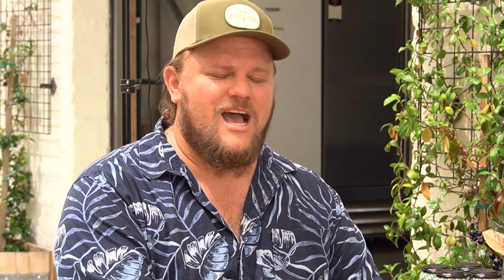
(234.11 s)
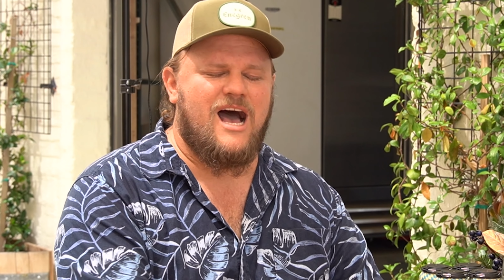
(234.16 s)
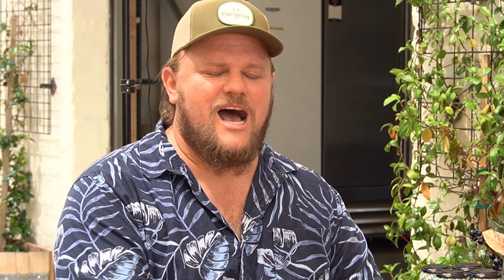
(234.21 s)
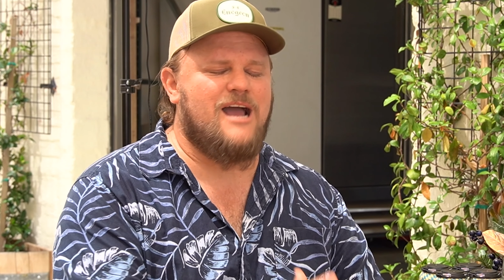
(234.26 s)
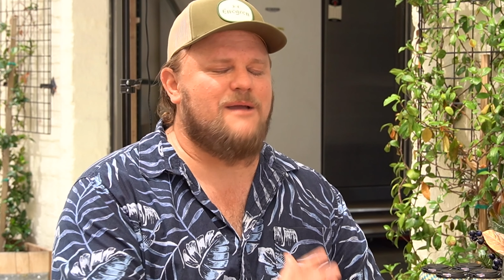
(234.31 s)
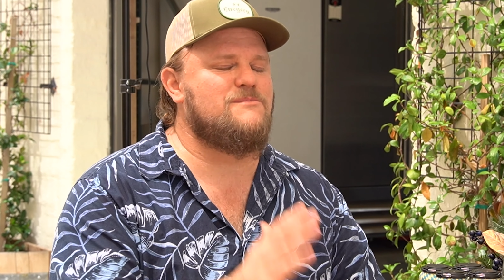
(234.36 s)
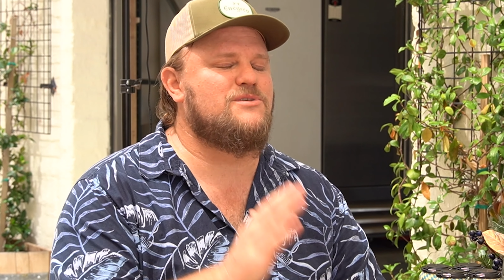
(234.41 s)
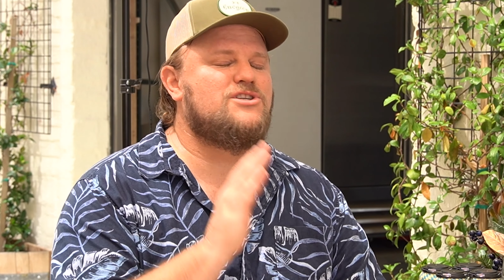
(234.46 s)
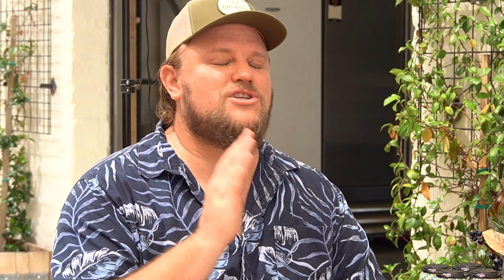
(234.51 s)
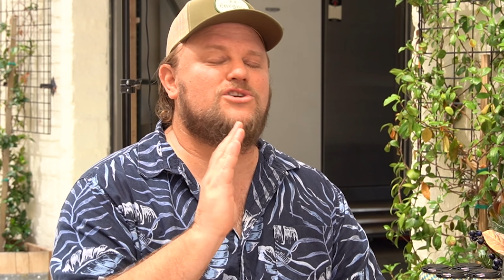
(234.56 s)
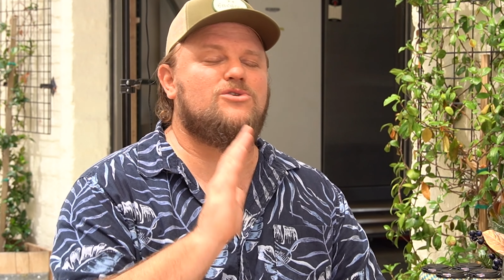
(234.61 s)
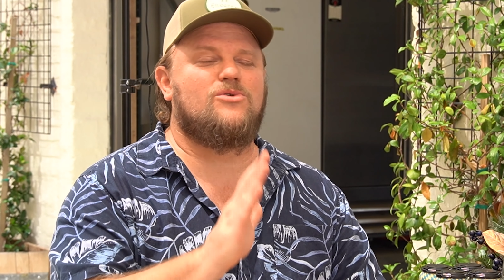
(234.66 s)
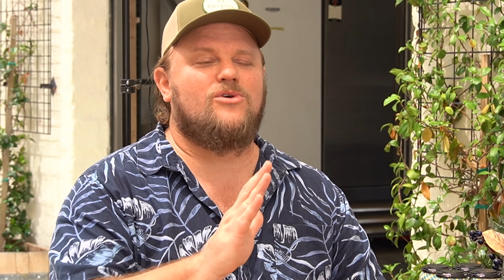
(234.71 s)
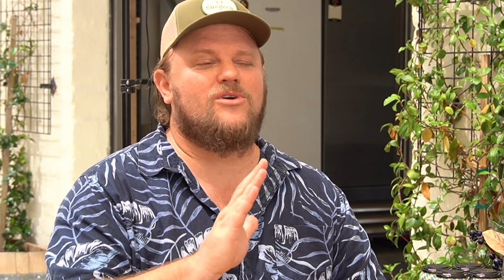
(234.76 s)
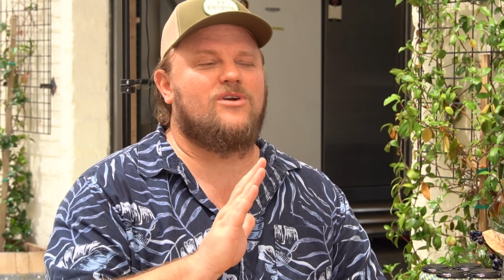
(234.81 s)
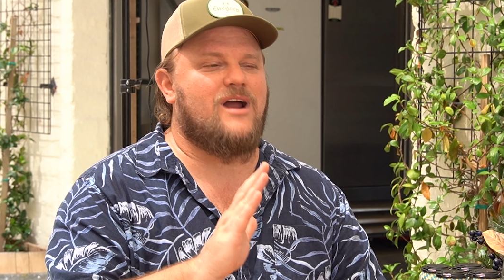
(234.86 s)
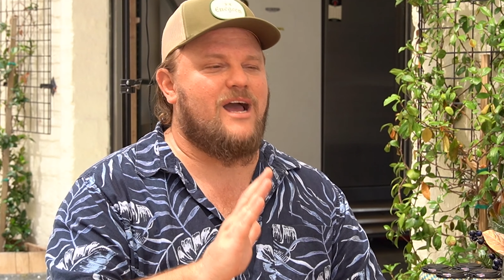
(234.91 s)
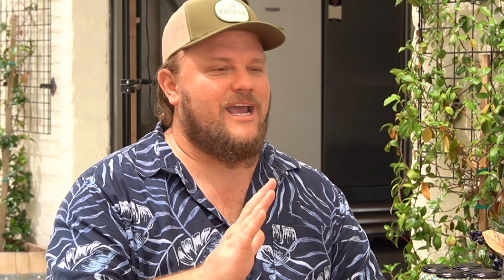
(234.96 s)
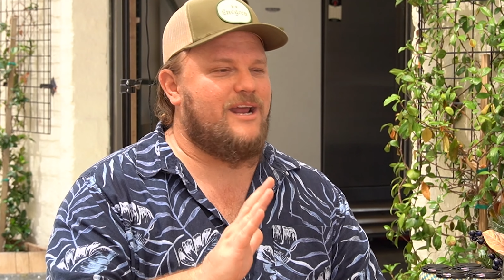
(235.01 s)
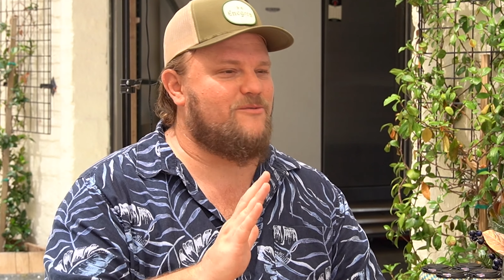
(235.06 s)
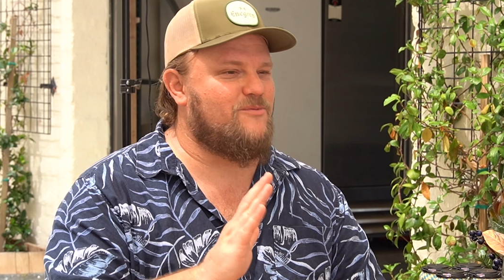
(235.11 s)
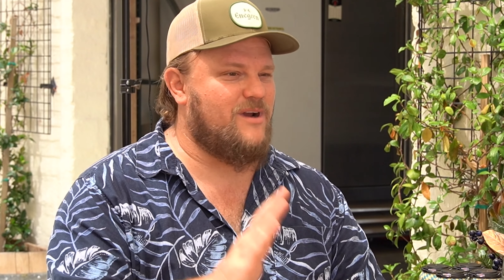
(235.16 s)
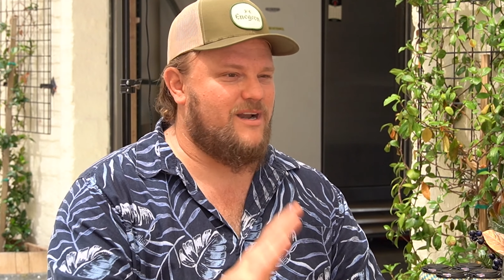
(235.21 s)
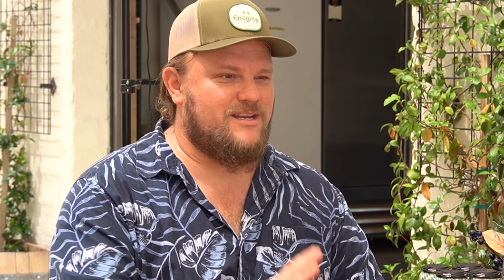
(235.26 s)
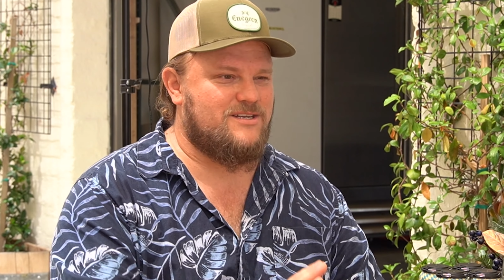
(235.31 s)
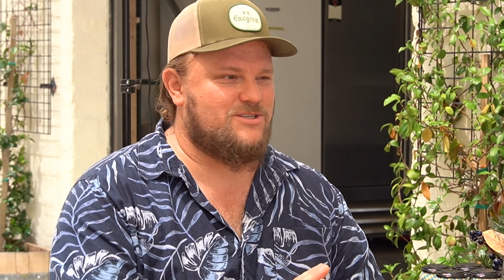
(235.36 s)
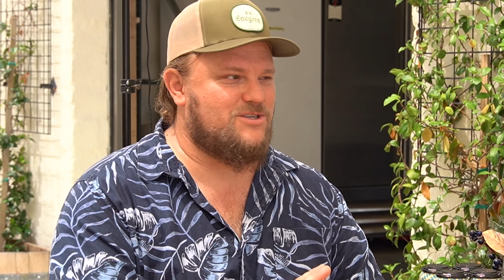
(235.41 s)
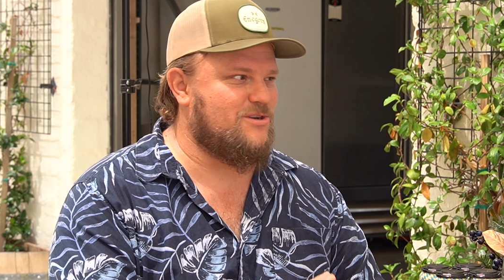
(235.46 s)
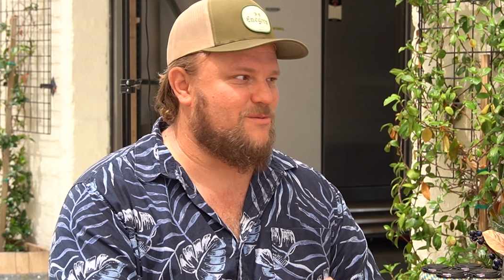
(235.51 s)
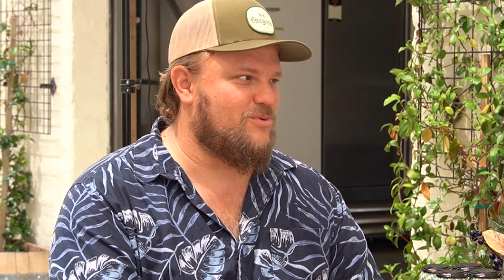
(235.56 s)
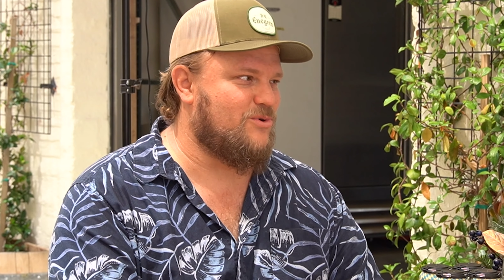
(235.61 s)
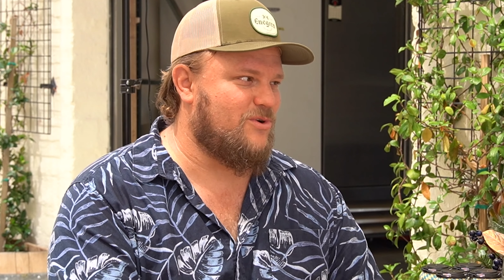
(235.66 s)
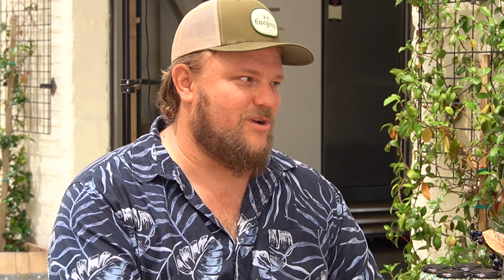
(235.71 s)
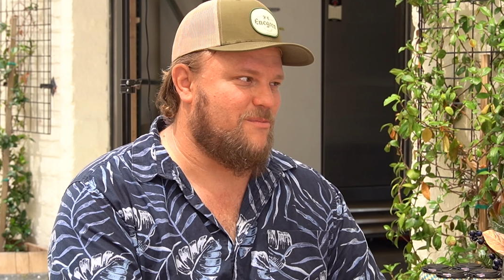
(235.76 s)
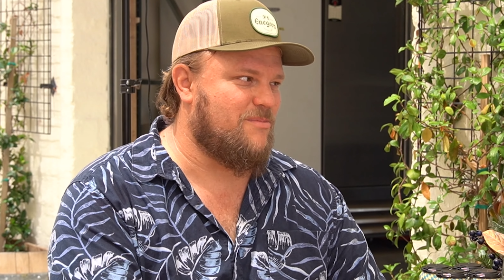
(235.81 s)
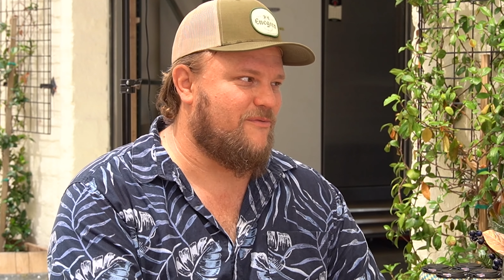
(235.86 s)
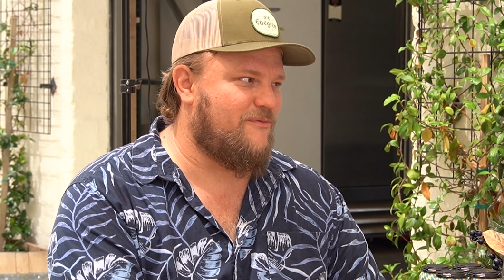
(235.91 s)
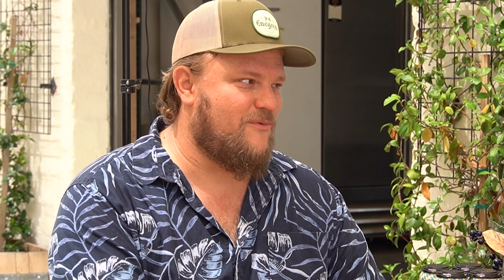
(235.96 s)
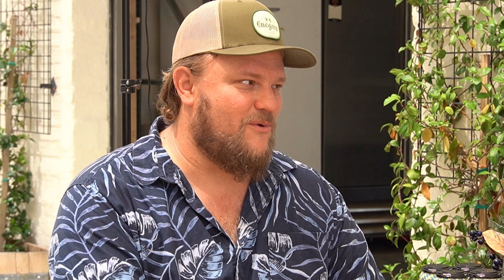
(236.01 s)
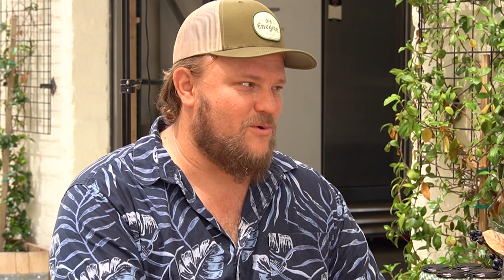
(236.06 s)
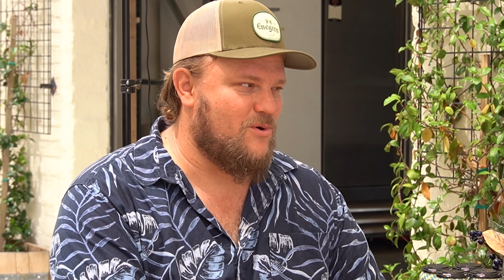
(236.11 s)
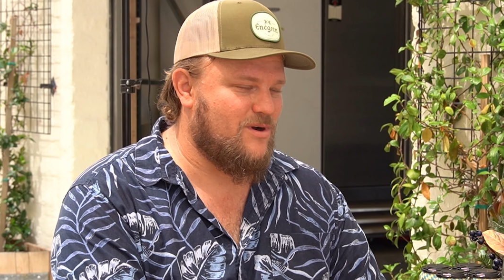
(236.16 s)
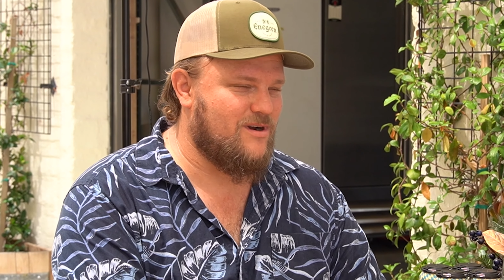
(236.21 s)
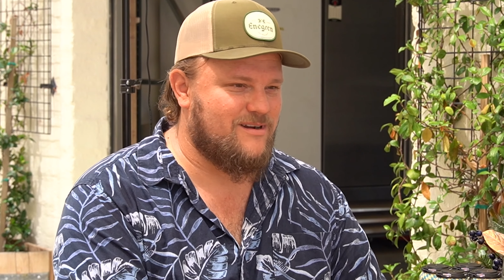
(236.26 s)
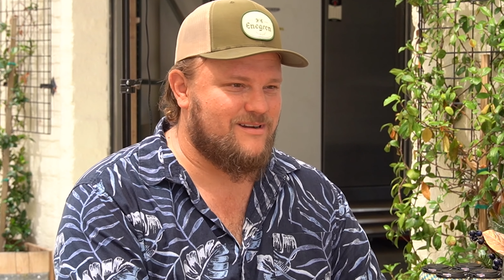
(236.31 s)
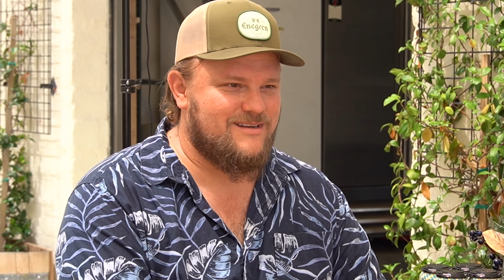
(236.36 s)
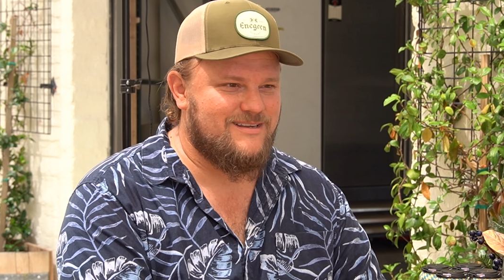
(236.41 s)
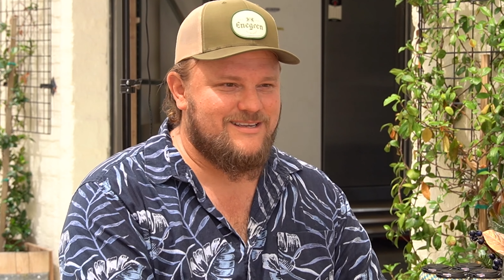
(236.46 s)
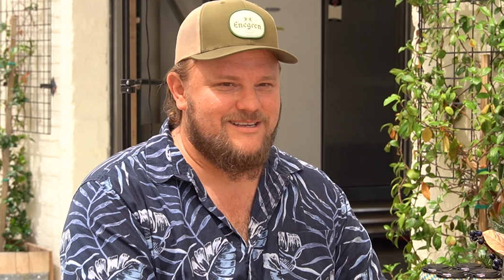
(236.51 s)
I'm sure I had run into your brewery before,